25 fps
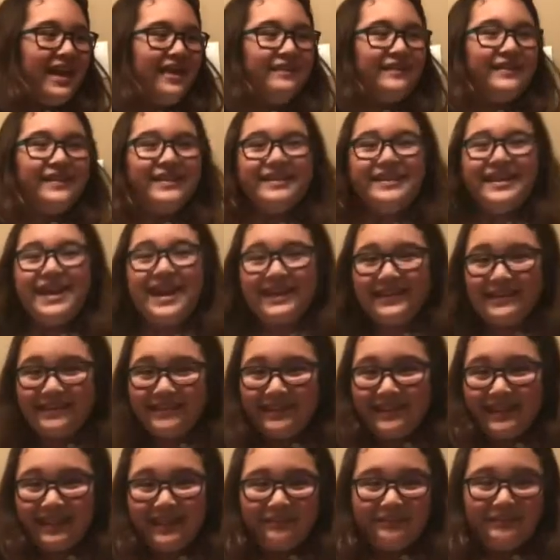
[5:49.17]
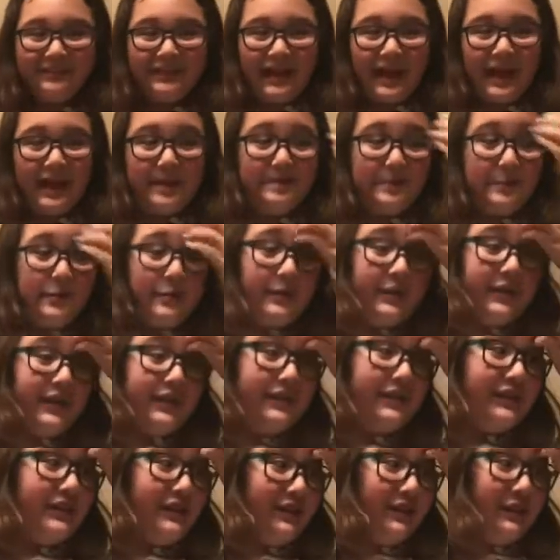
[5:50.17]
And the next gift I'm
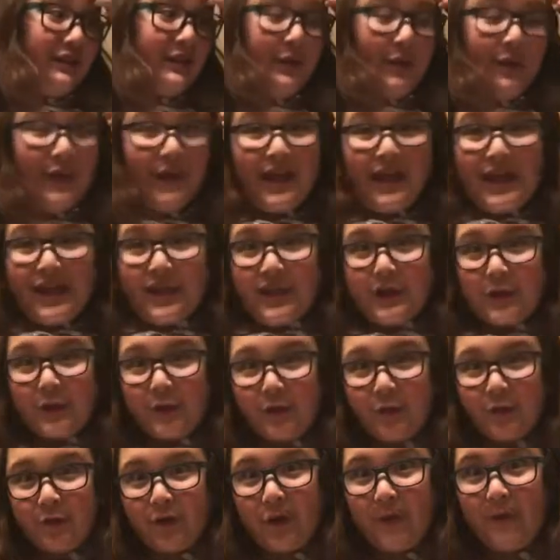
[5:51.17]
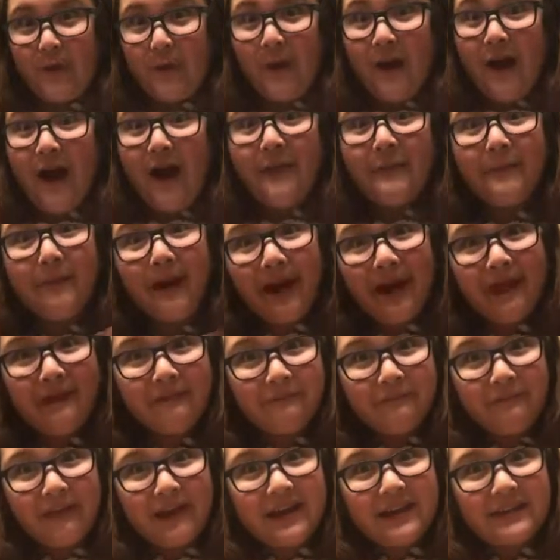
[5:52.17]
going to do is from
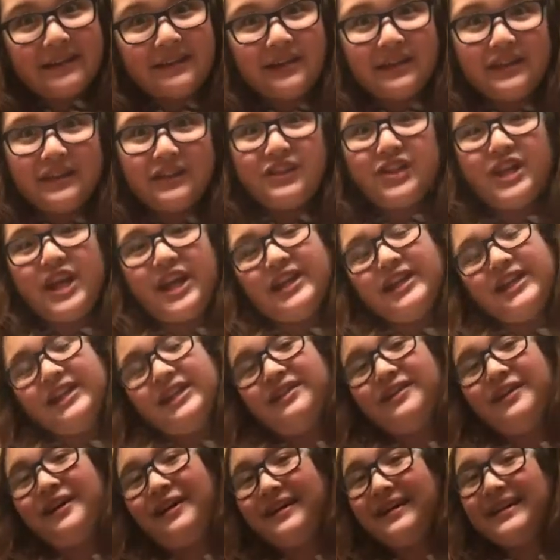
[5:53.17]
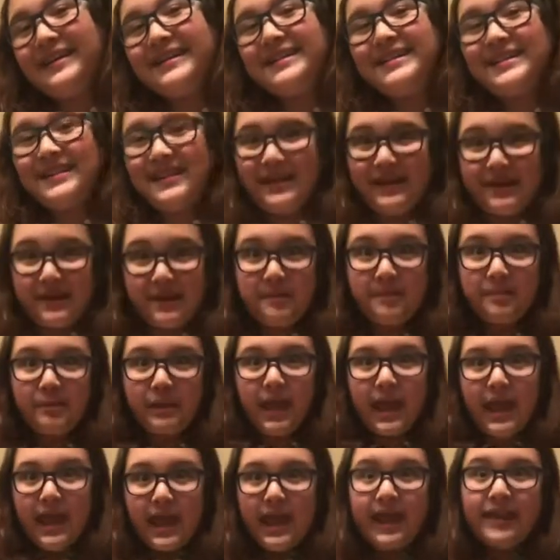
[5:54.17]
my friend Jaden Garcia.
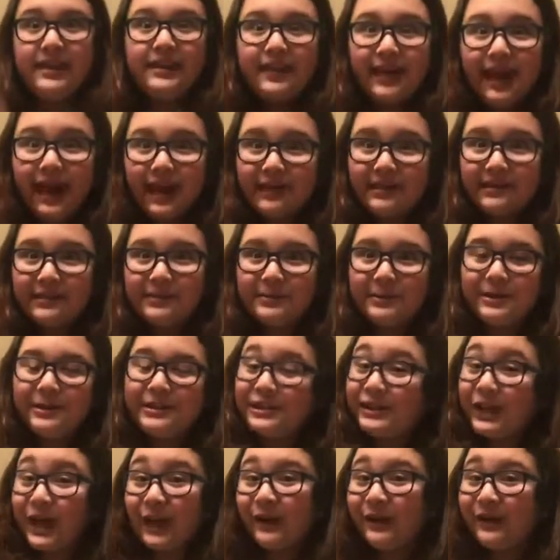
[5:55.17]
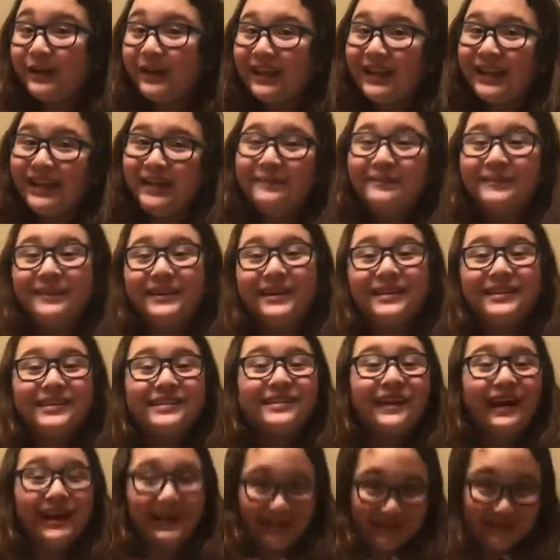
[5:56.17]
And yes, we share a name, but
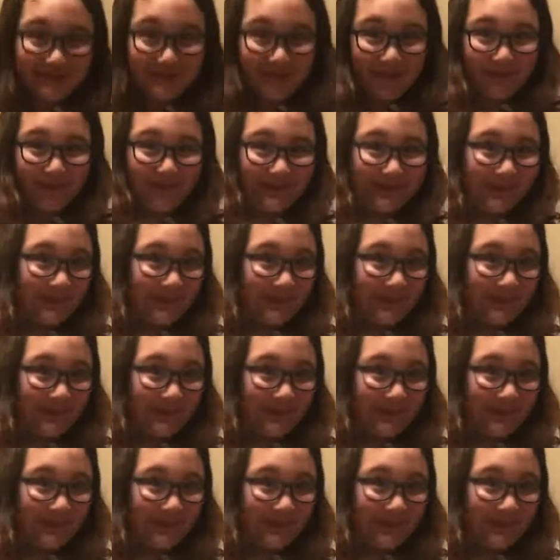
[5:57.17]
it's not spelled the